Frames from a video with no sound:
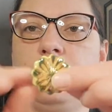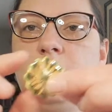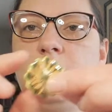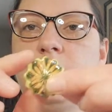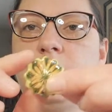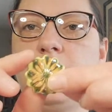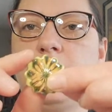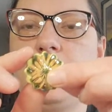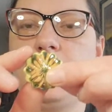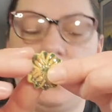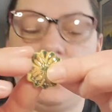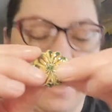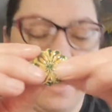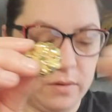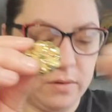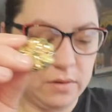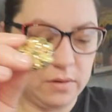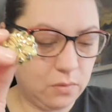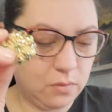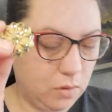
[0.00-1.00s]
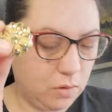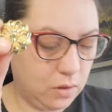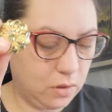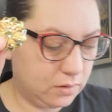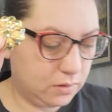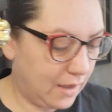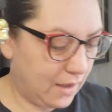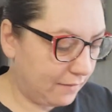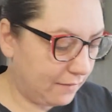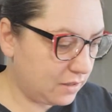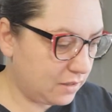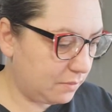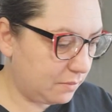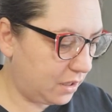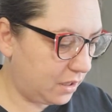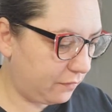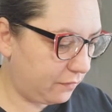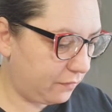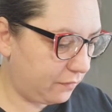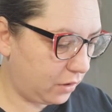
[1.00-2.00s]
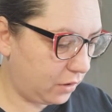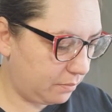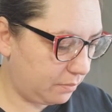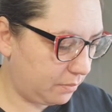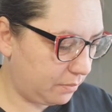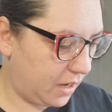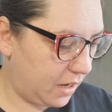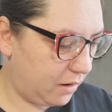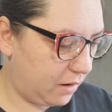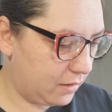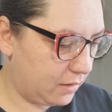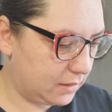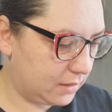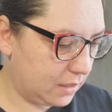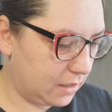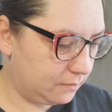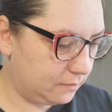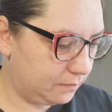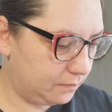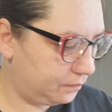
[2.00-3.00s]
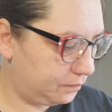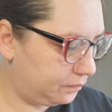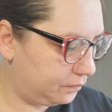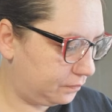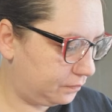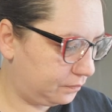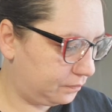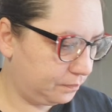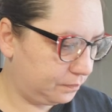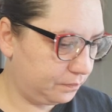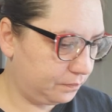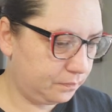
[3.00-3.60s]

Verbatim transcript: So I thought that was cool. Do I have something for comparison? Hmm.